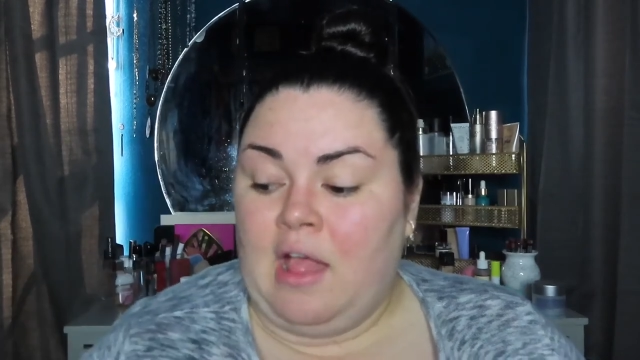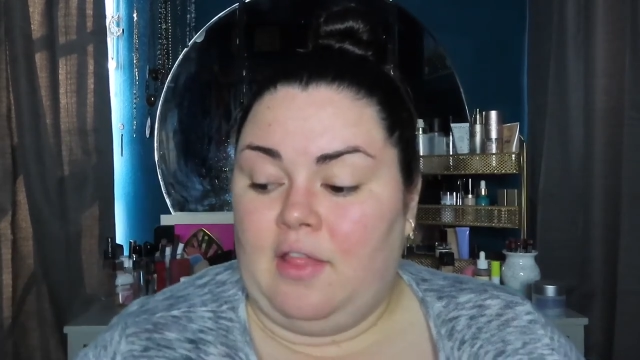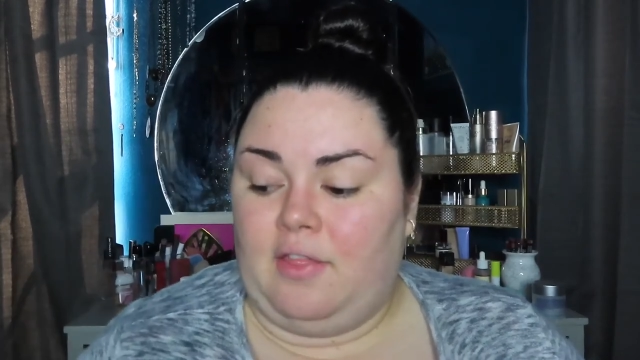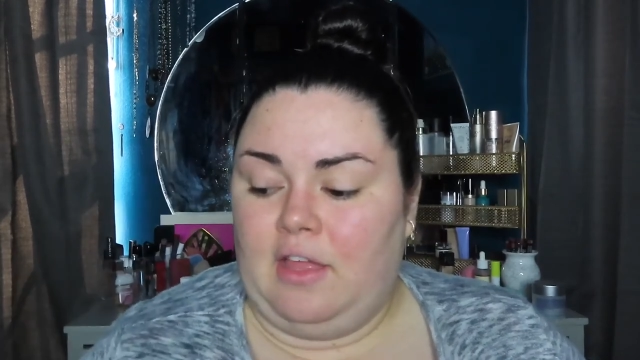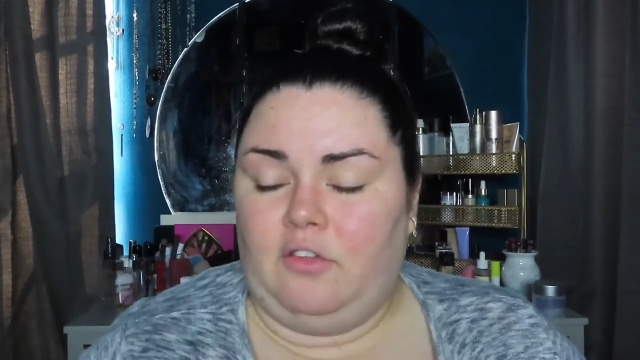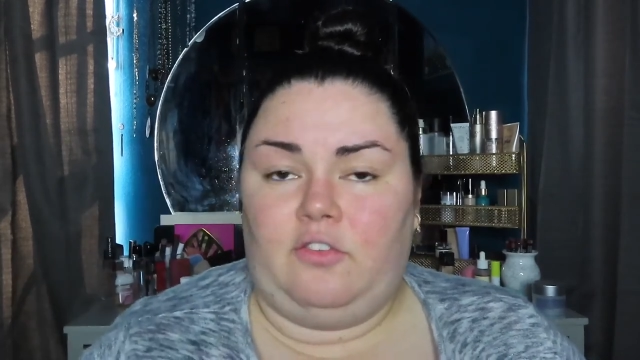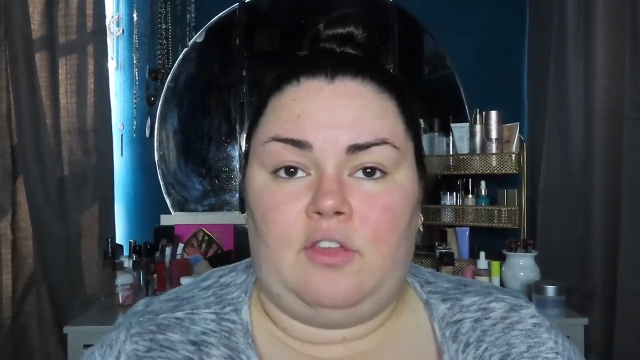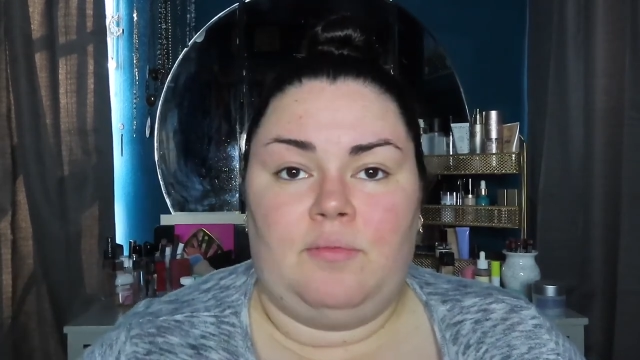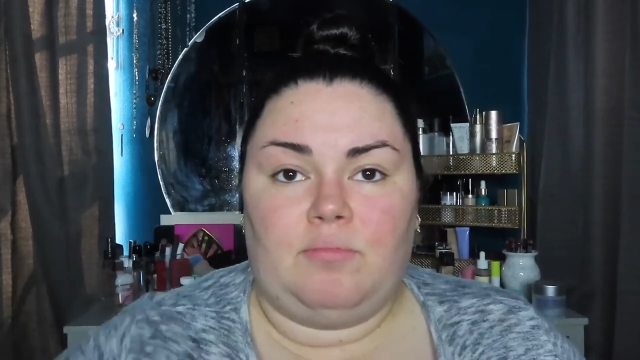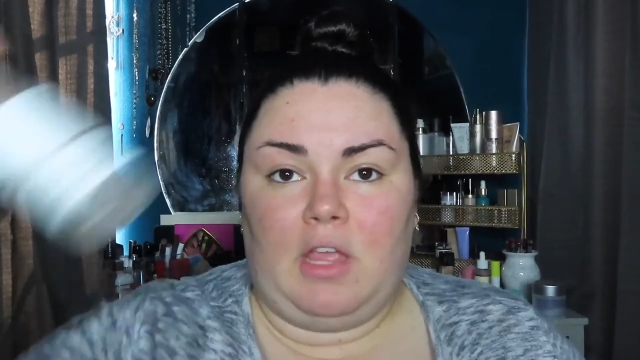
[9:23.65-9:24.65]

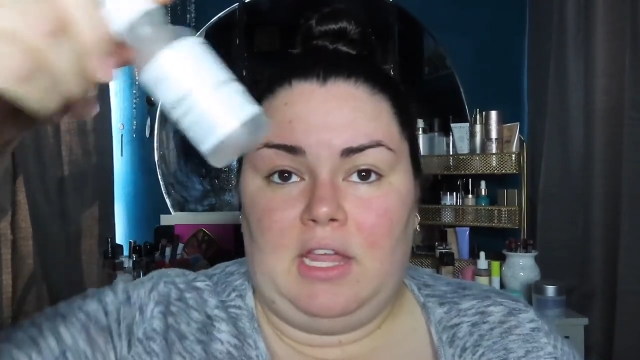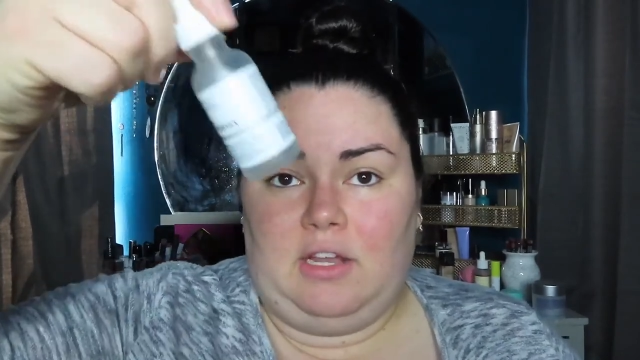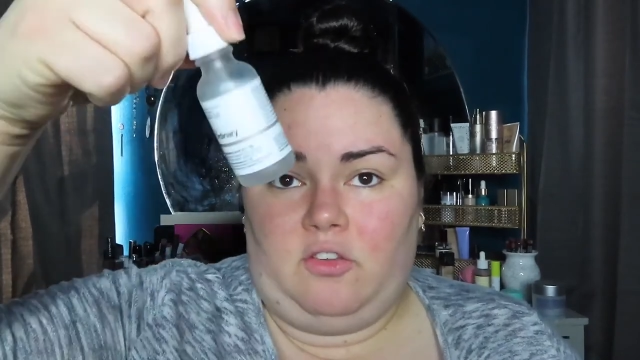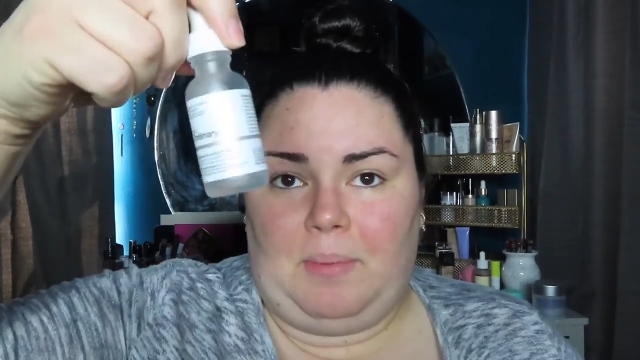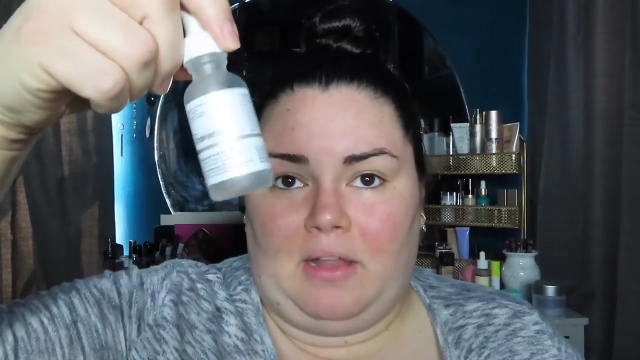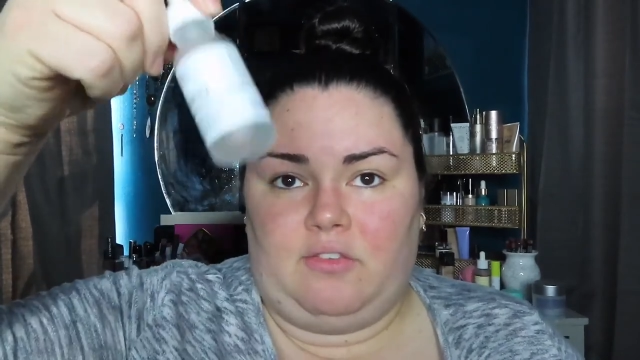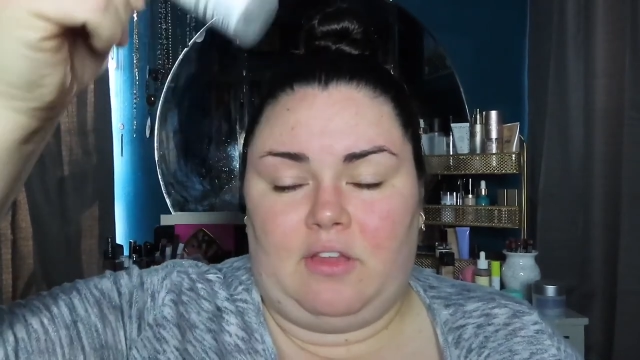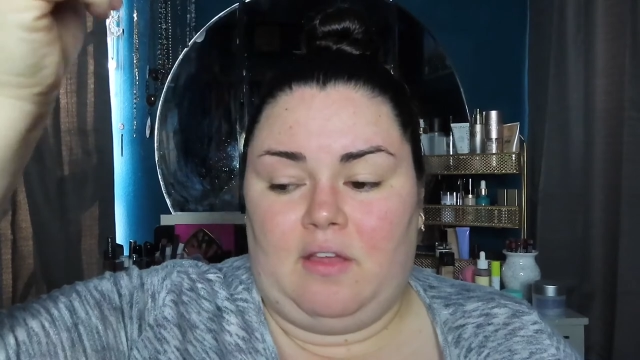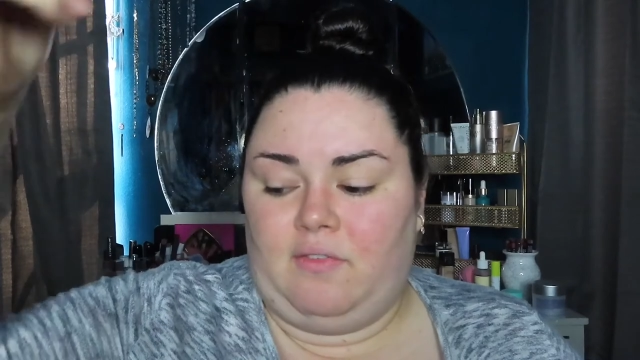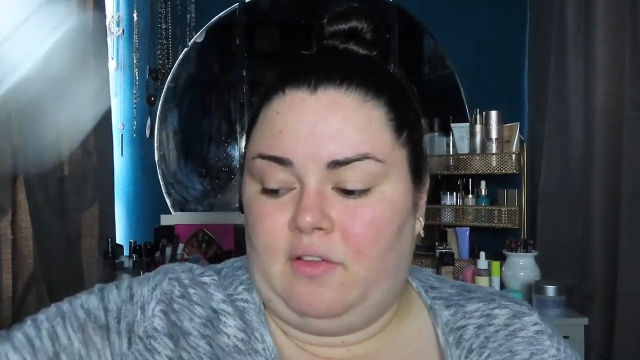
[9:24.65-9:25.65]
This,
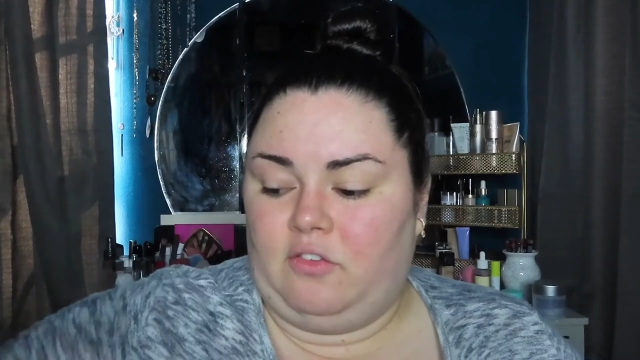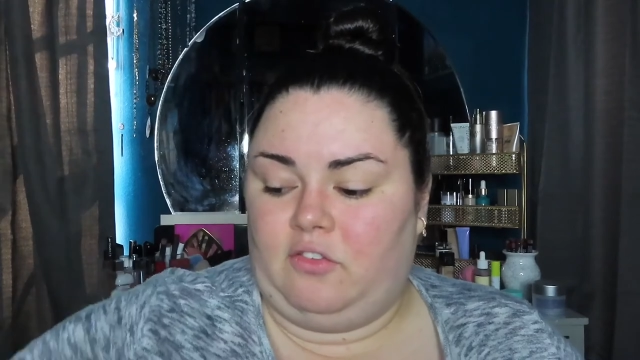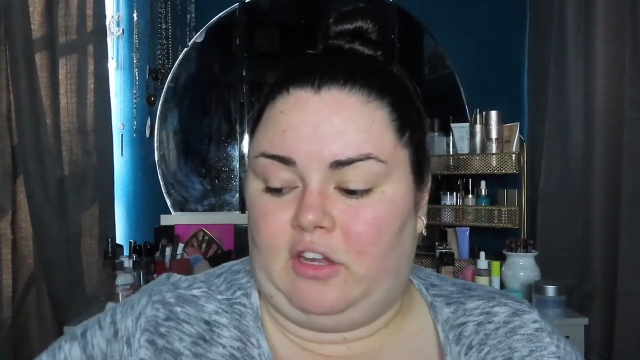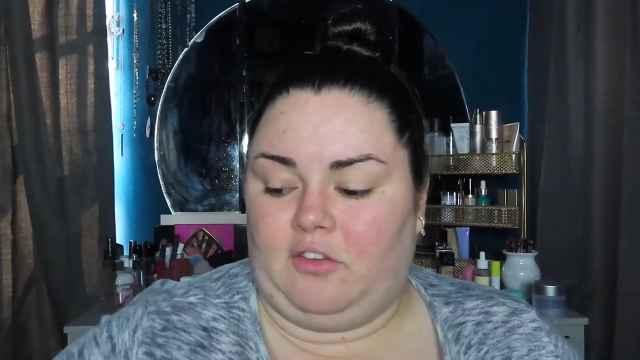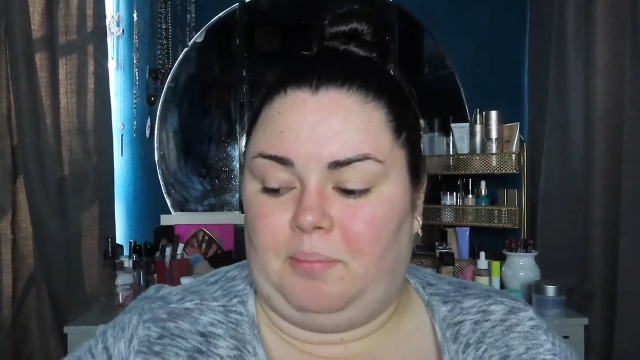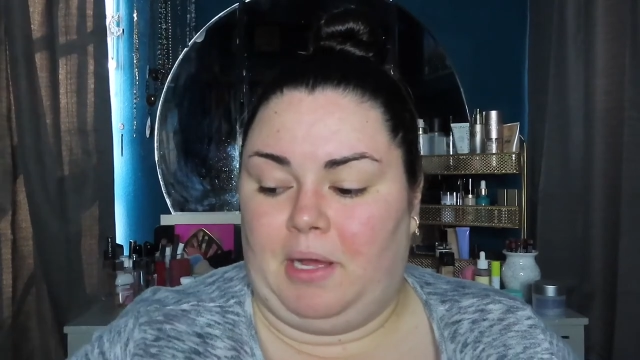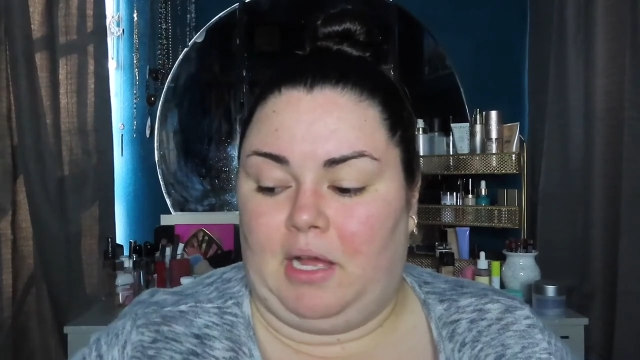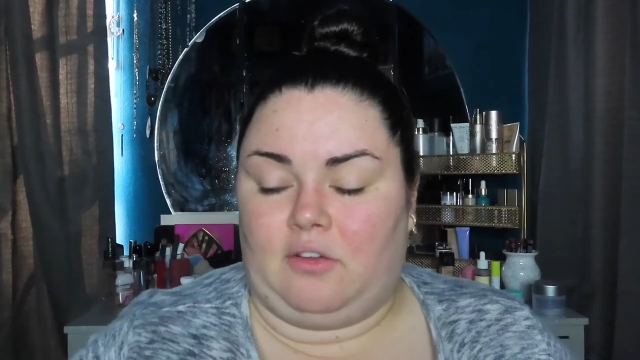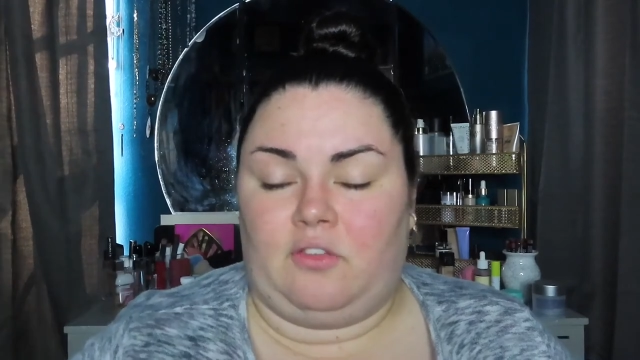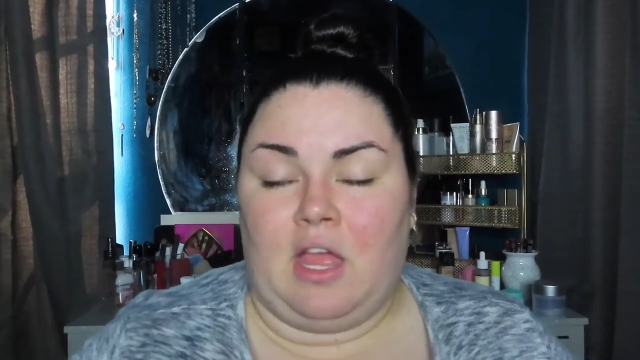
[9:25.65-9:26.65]
inexpensive,
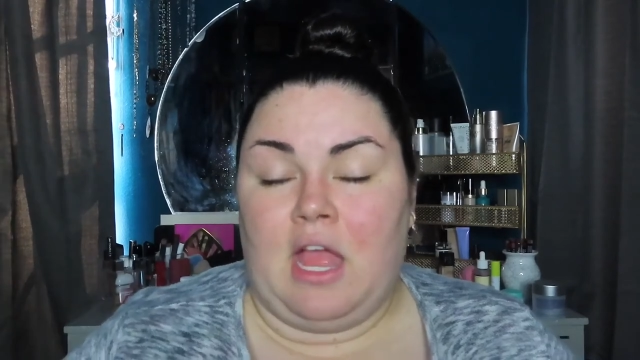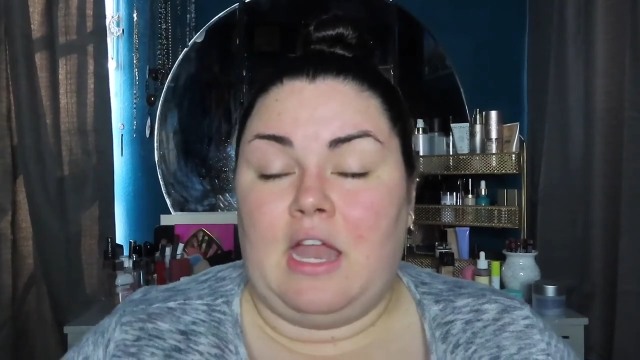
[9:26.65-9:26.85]
$6.